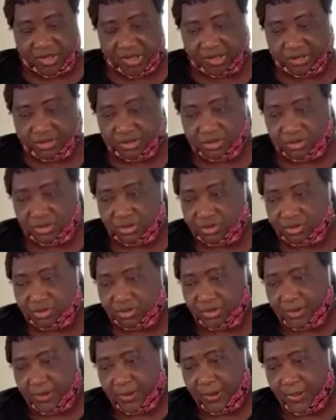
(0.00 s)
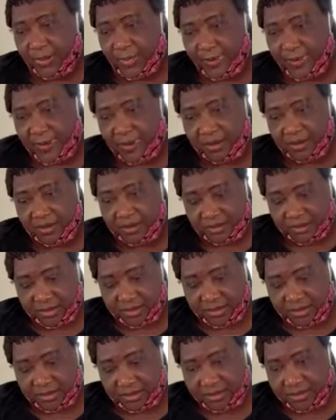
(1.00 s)
So
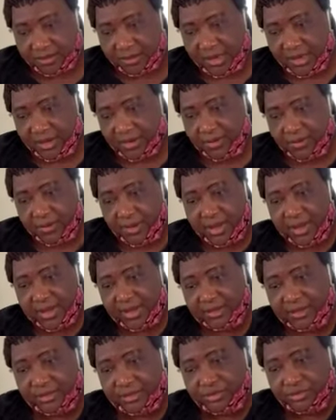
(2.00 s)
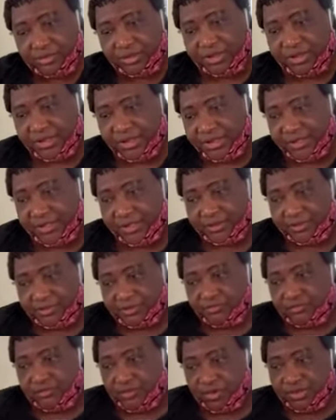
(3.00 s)
now I use here
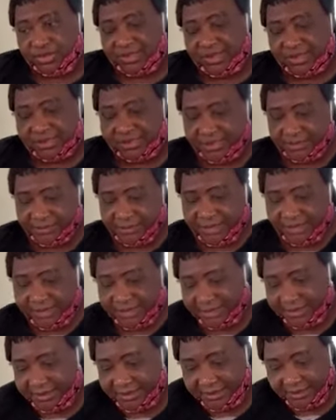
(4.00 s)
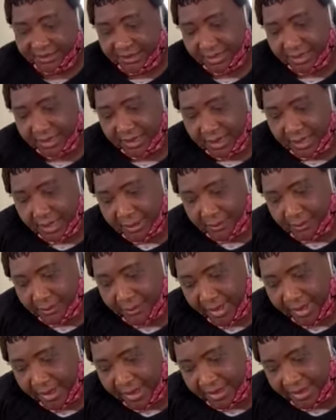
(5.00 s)
1 centimeter I
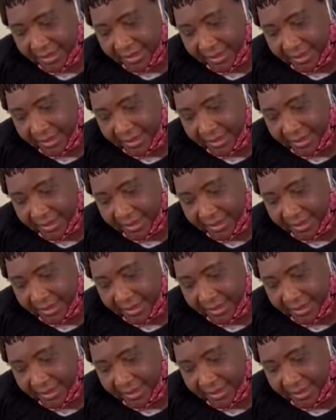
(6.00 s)
mark